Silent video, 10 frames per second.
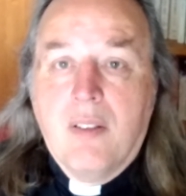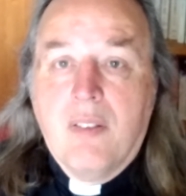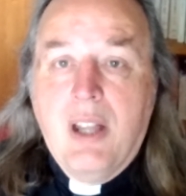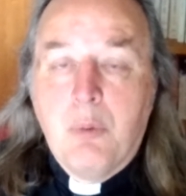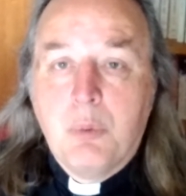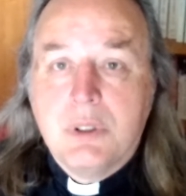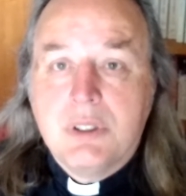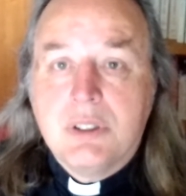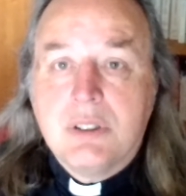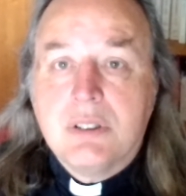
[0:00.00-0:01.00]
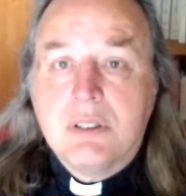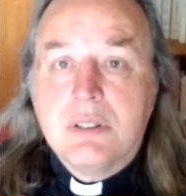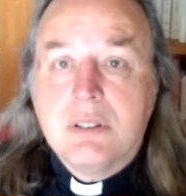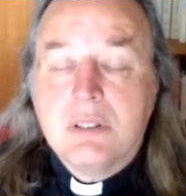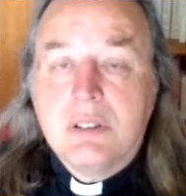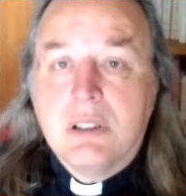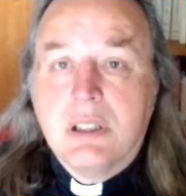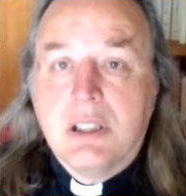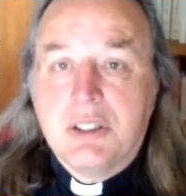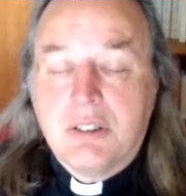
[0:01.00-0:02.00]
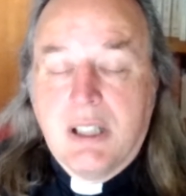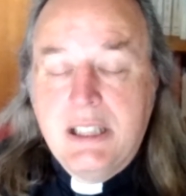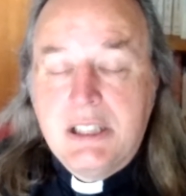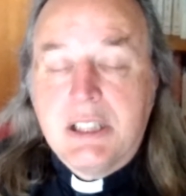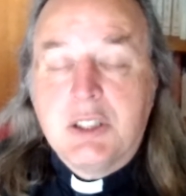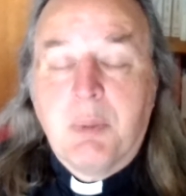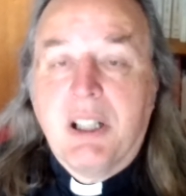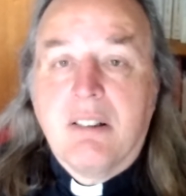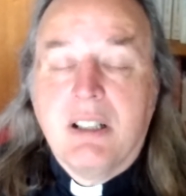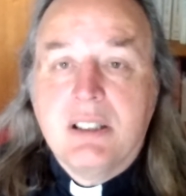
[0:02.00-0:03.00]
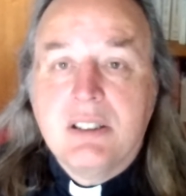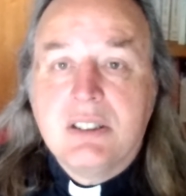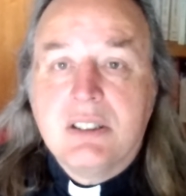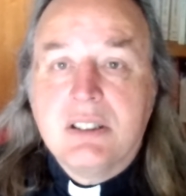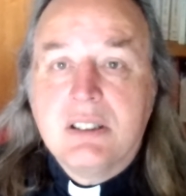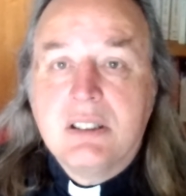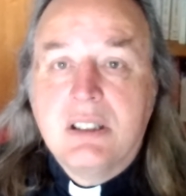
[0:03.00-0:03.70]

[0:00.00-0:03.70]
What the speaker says: That was a strange experience,